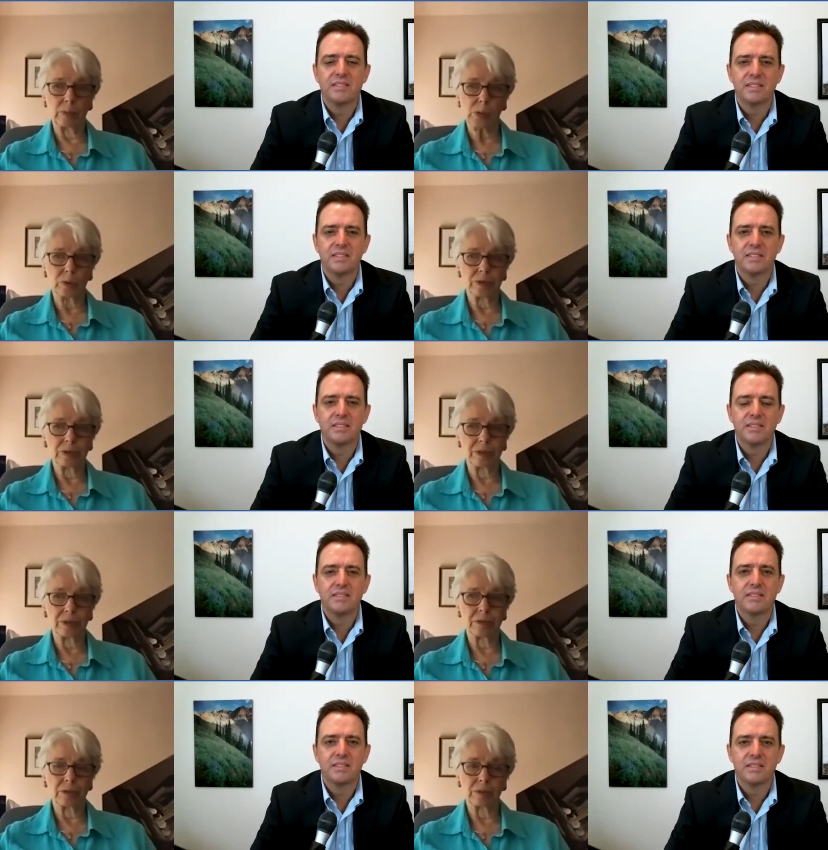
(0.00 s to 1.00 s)
Speaker 1: of boards and
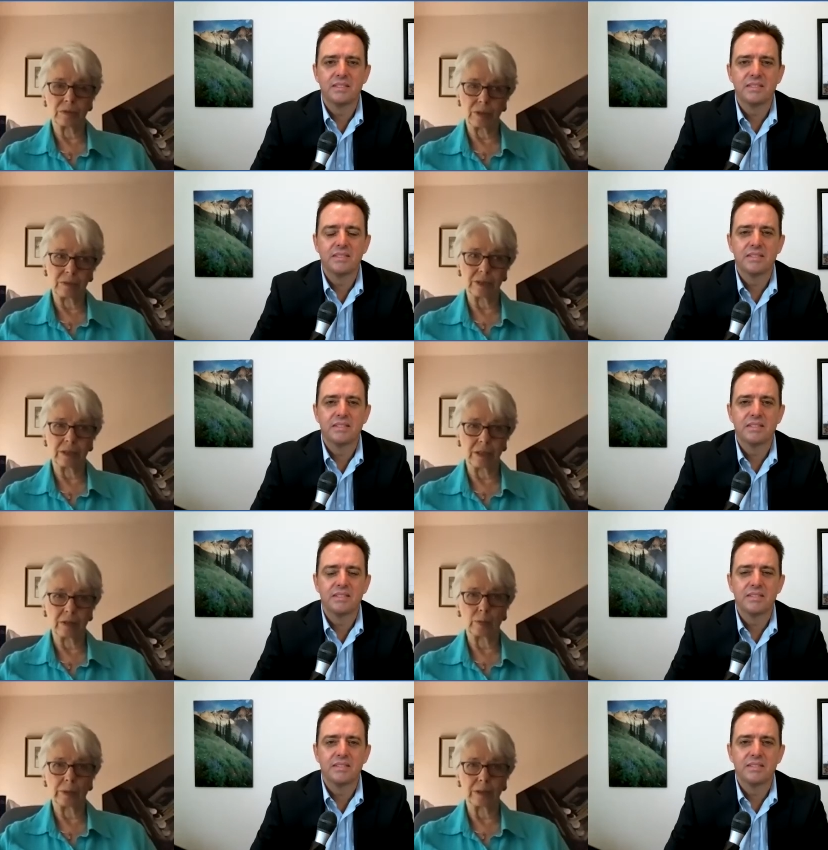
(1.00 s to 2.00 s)
also involved in a lot
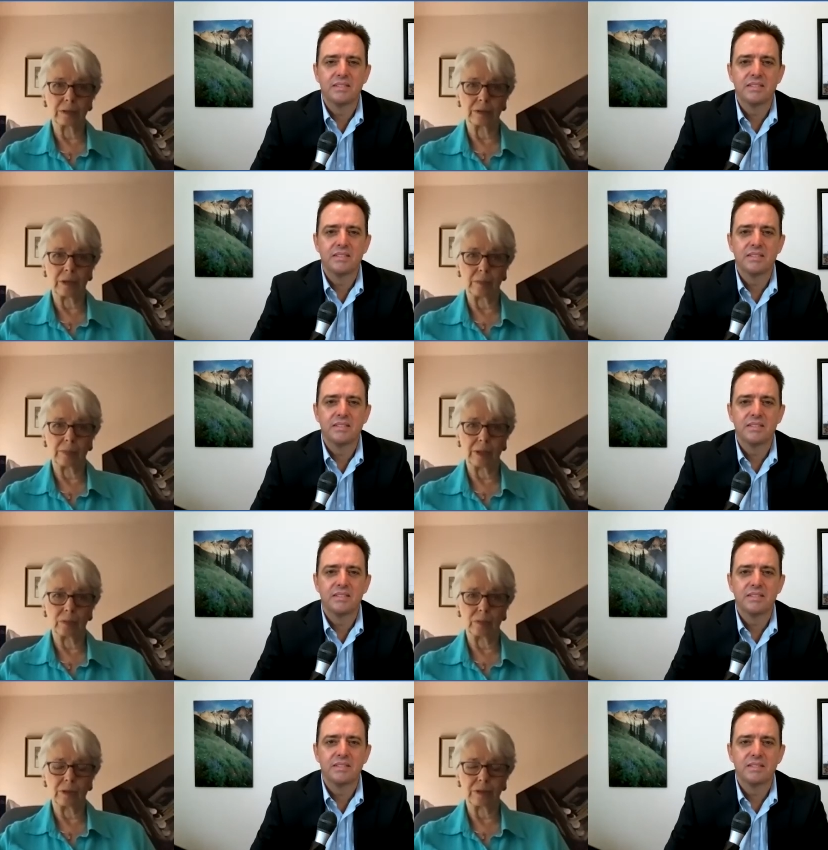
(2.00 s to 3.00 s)
of political
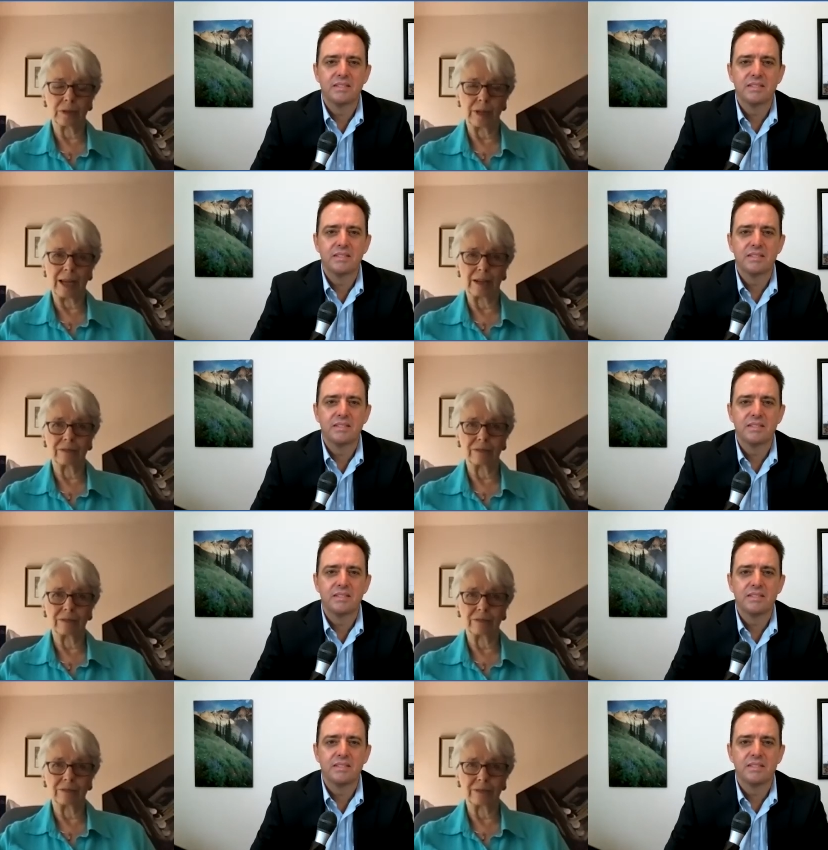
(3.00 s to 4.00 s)
campaign work on behalf
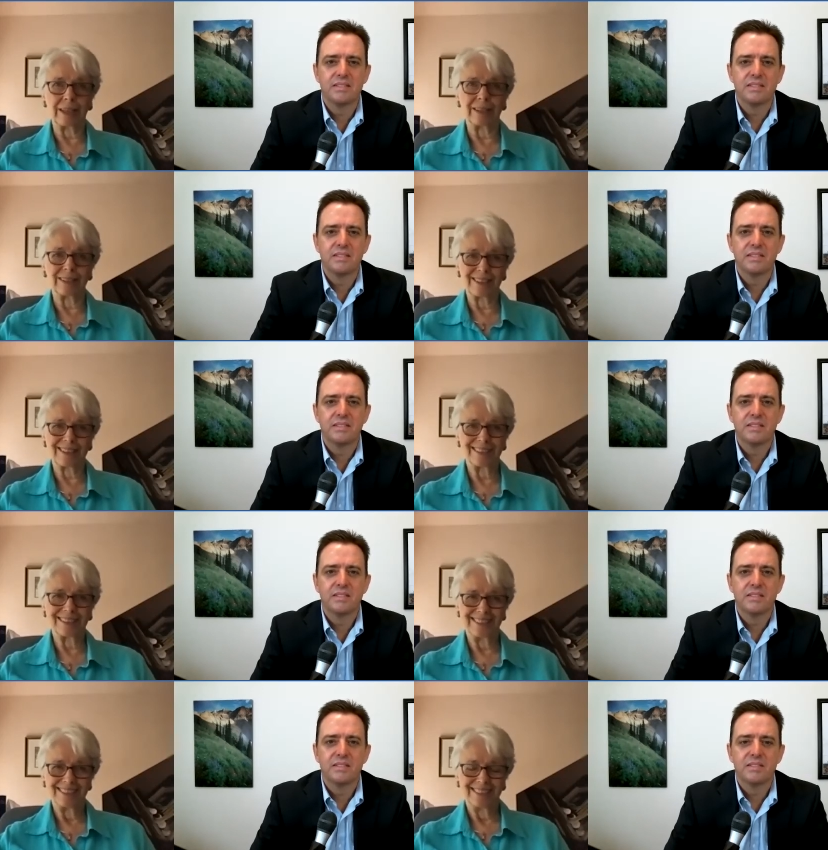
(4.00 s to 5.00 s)
of candidates.
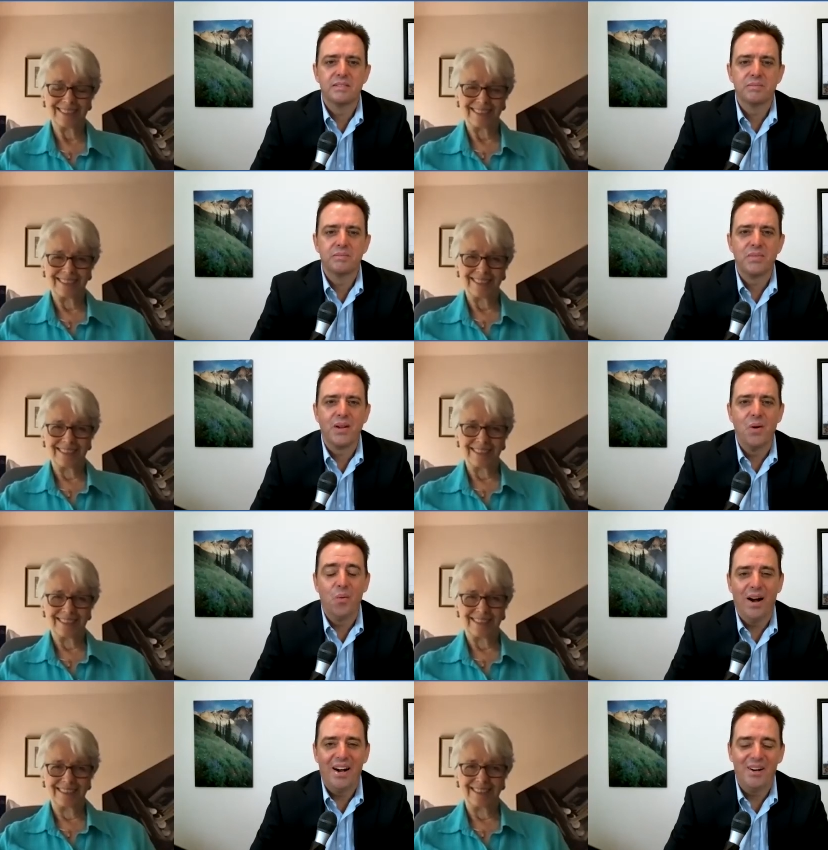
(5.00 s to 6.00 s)

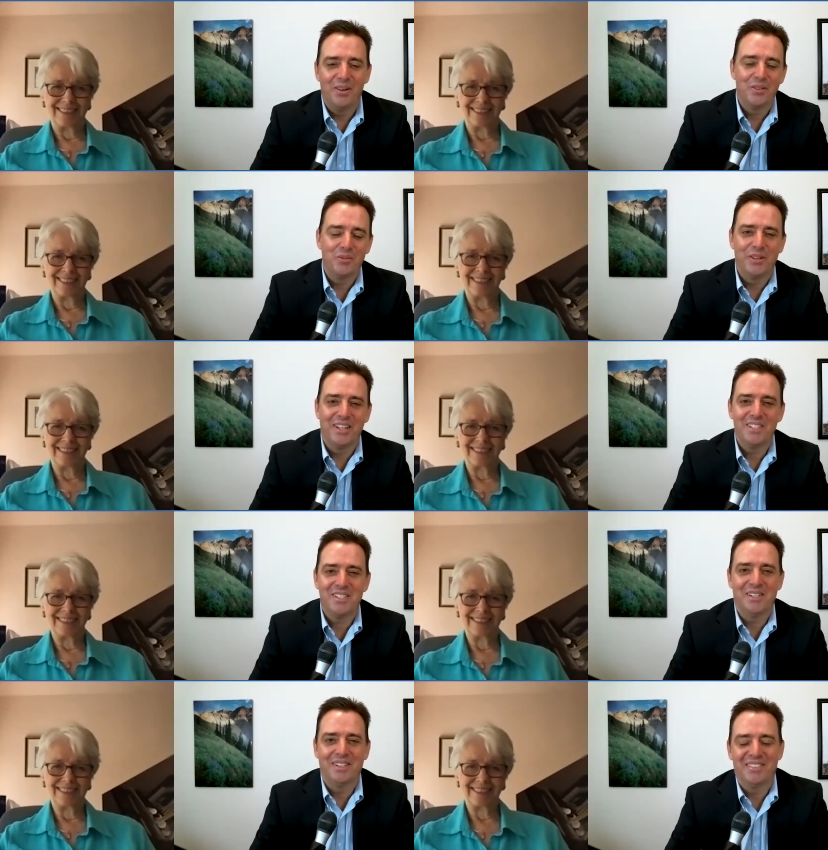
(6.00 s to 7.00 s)
Speaker 2: Wow. Well,
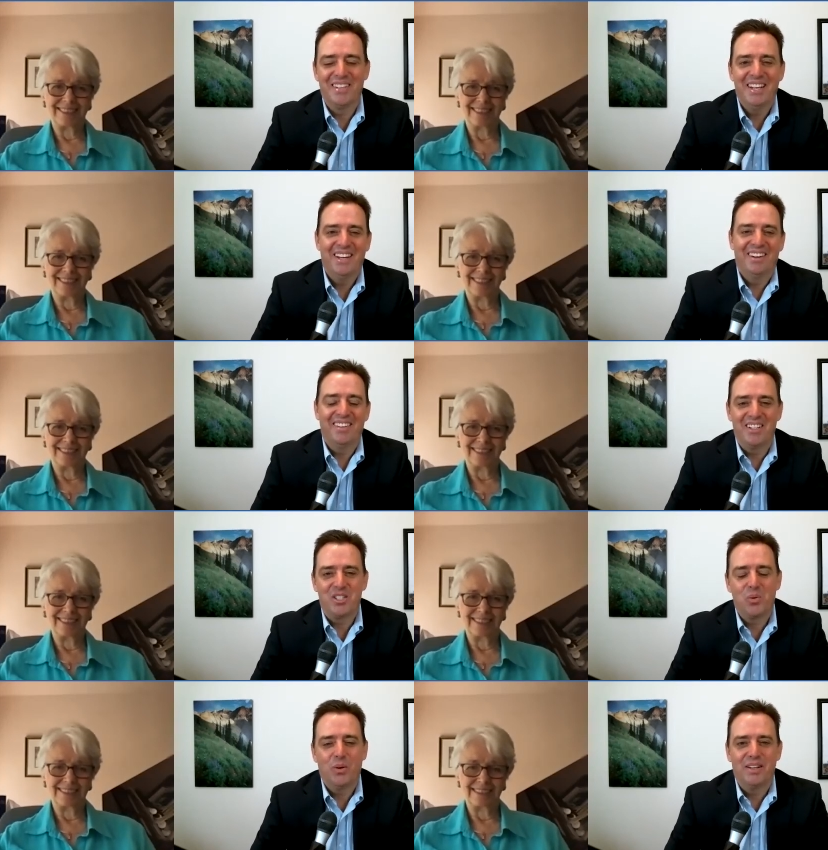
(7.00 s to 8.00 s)
that's a
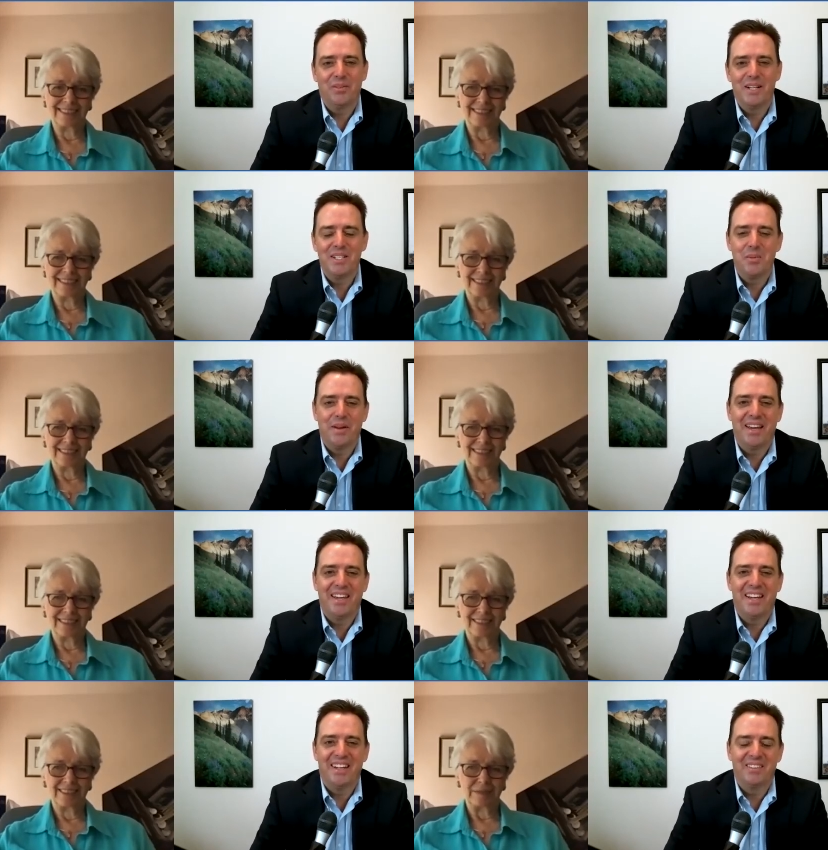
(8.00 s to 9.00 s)
that's quite a
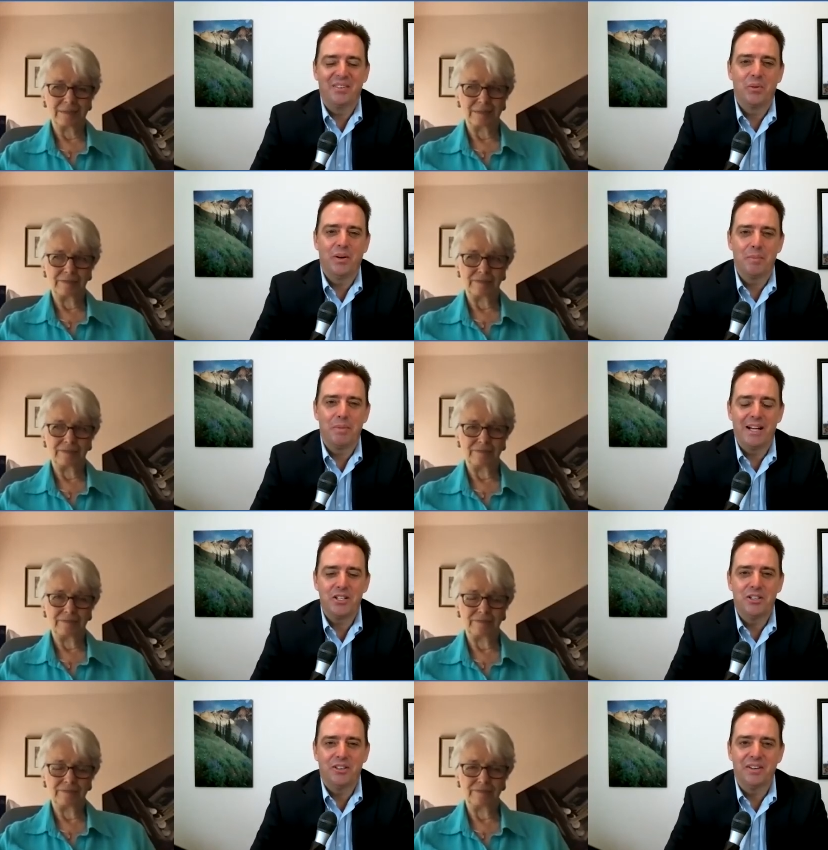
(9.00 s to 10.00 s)
resume and quite a
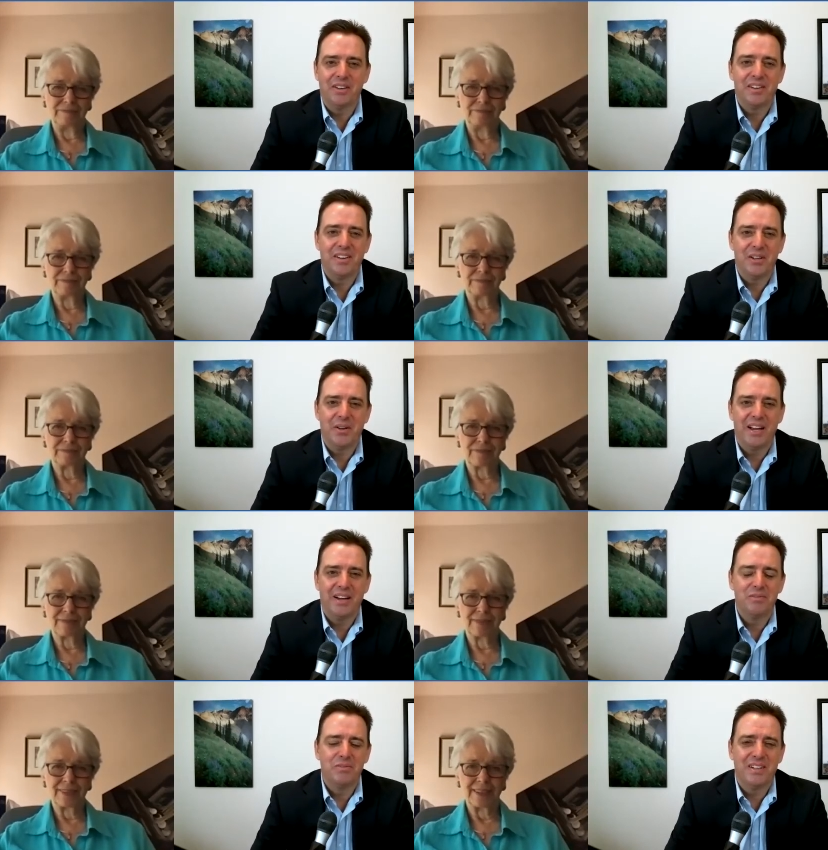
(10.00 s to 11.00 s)
passion you
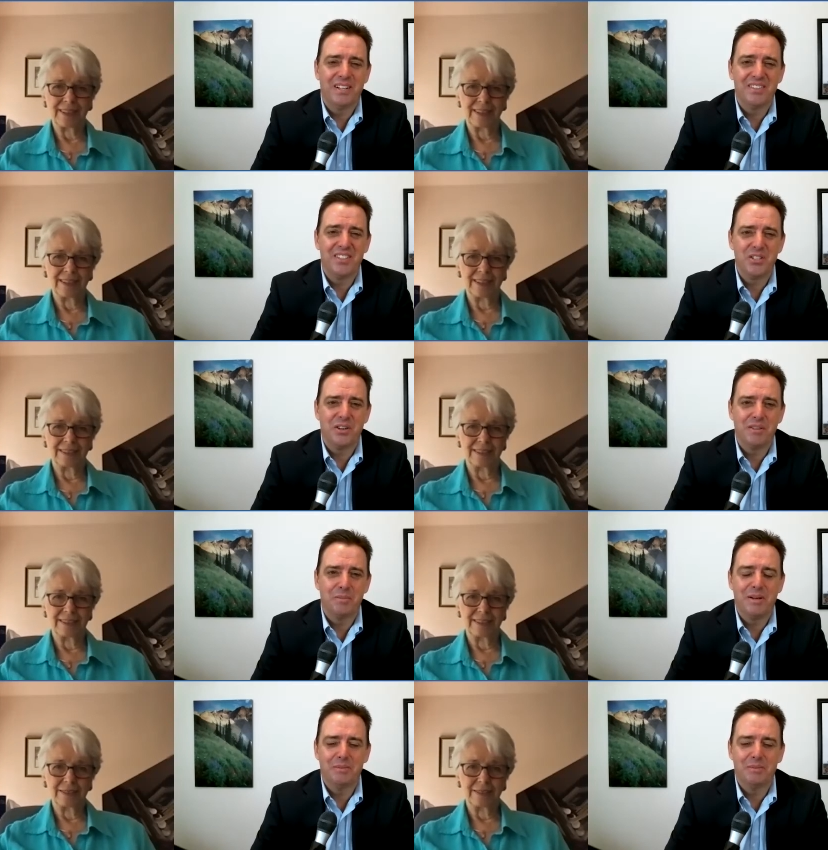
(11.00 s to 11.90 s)
have uh, to serve